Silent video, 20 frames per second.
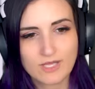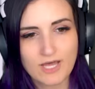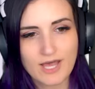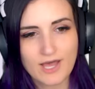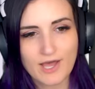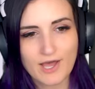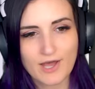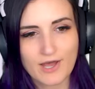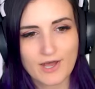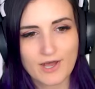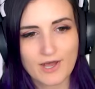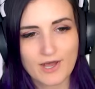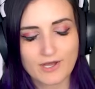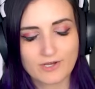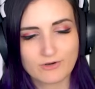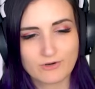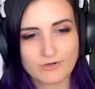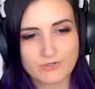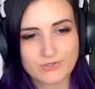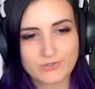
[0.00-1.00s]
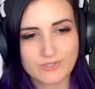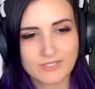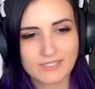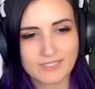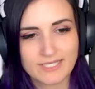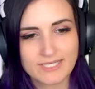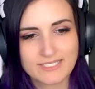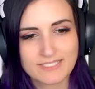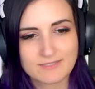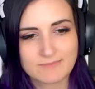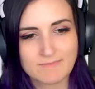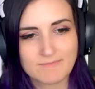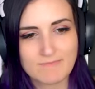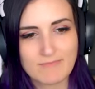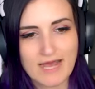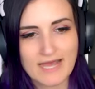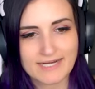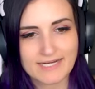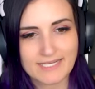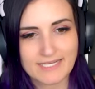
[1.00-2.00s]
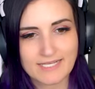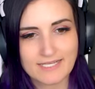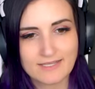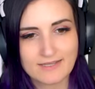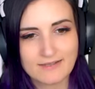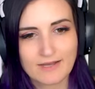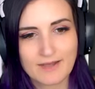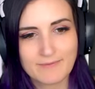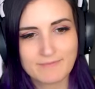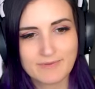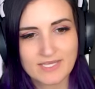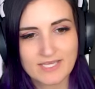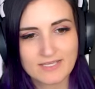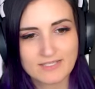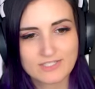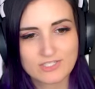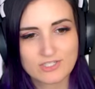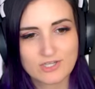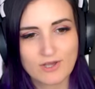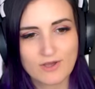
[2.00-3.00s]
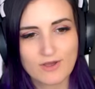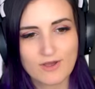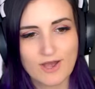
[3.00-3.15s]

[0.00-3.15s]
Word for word: Look! Grocery list, money. I'm being so...